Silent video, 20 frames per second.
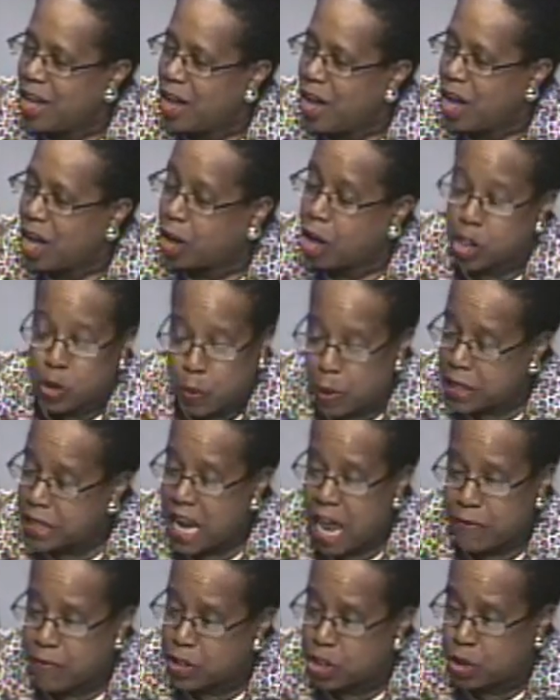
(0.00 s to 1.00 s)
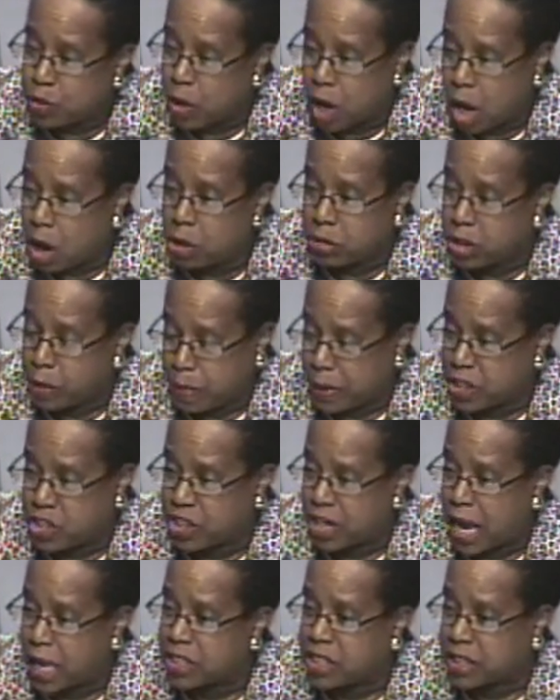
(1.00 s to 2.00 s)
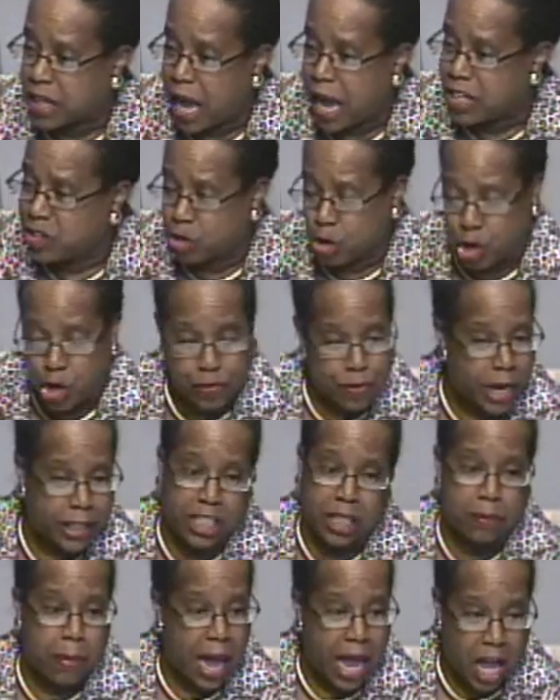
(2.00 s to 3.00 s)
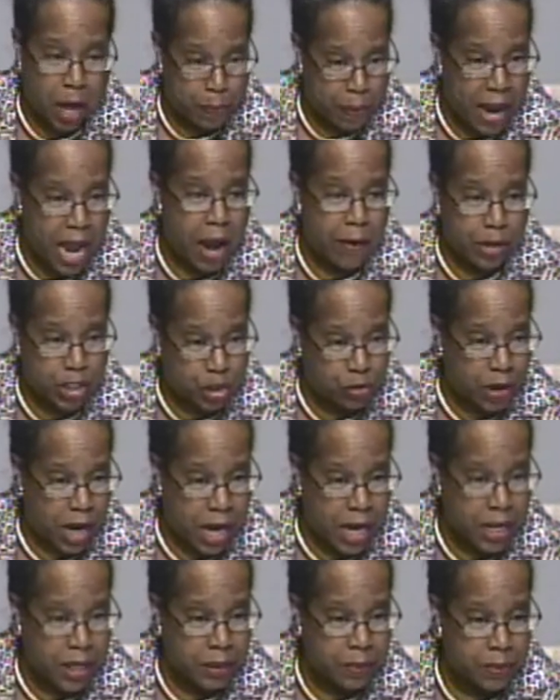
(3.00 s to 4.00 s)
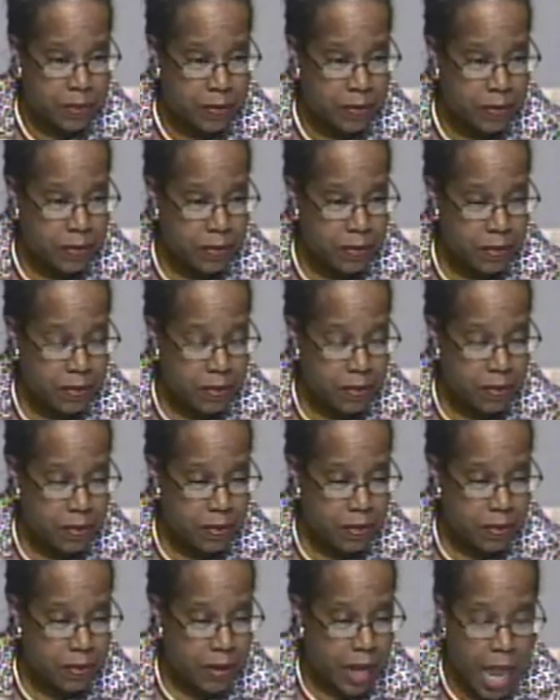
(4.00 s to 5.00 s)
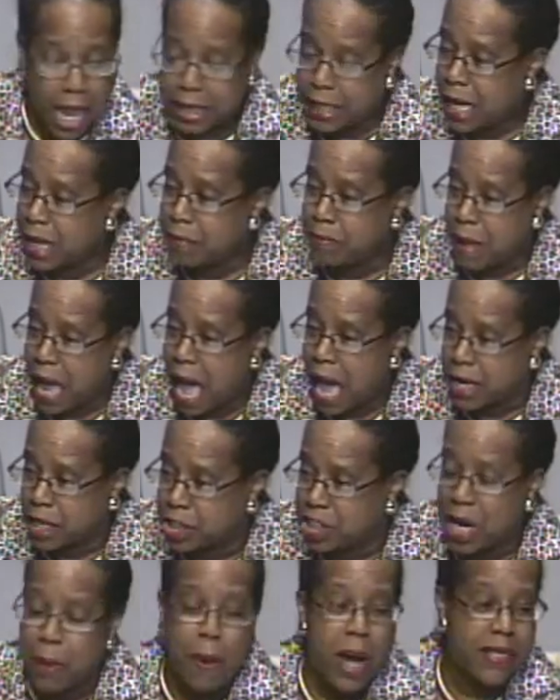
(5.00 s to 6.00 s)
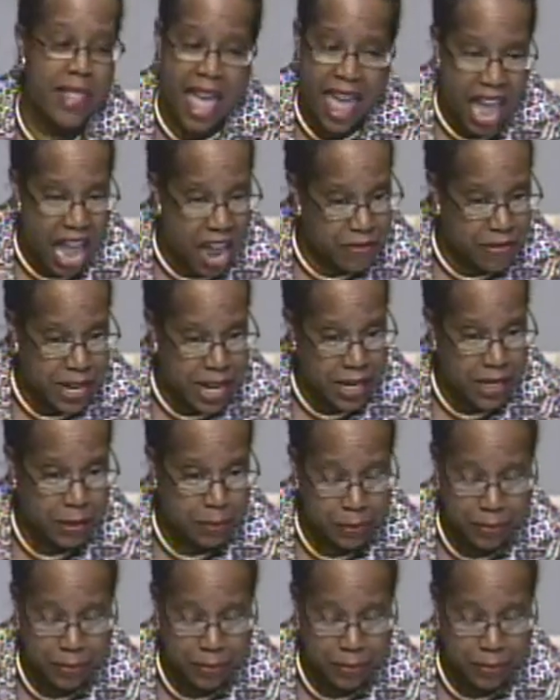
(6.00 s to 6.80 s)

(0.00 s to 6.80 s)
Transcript: Because we're never too old to be chastised or corrected by our parents, right? It didn't matter. She wasn't having it.